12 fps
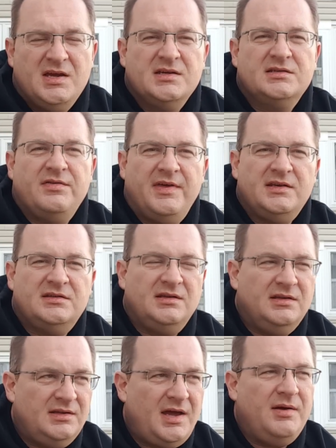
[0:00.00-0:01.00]
So
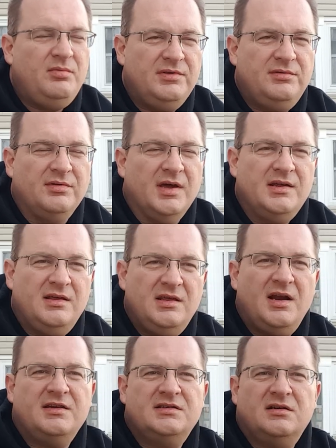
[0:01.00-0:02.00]
I went through that, and
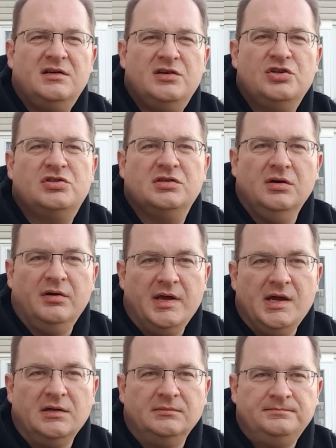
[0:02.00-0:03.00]
then I started to slow
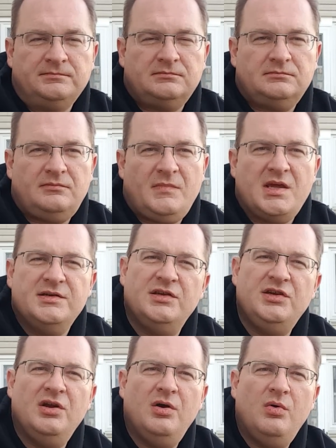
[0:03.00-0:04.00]
down. So
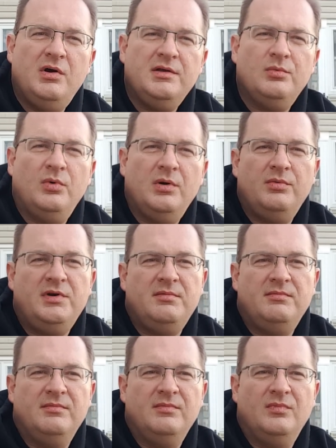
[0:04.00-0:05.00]
you know what? What would
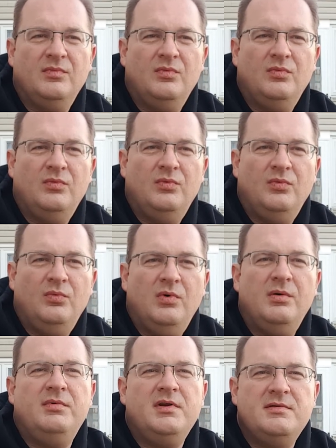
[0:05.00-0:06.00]

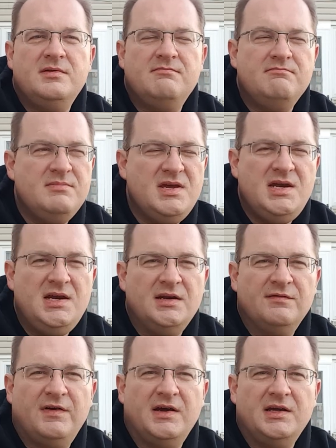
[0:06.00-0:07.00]
it mean
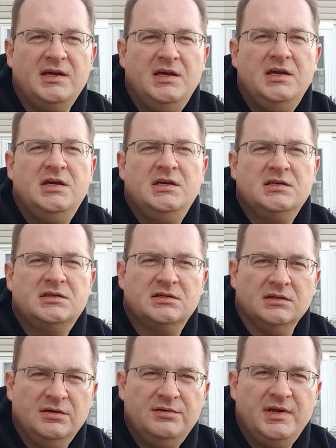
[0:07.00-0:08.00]
if I
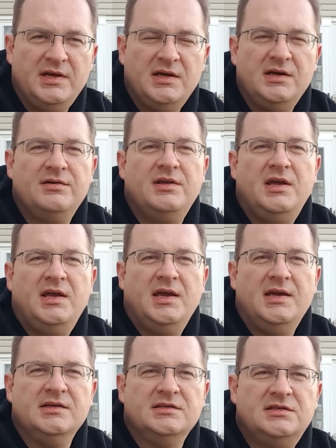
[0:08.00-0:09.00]
slowed down
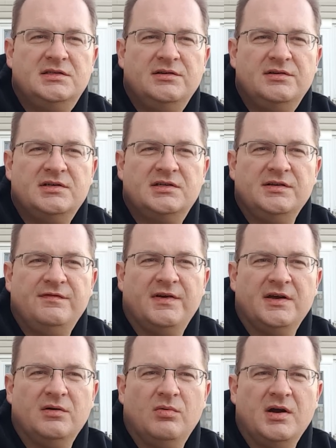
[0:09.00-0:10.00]
and seriously
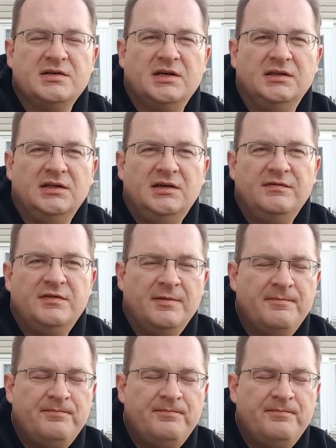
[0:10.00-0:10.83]
found a watch I loved?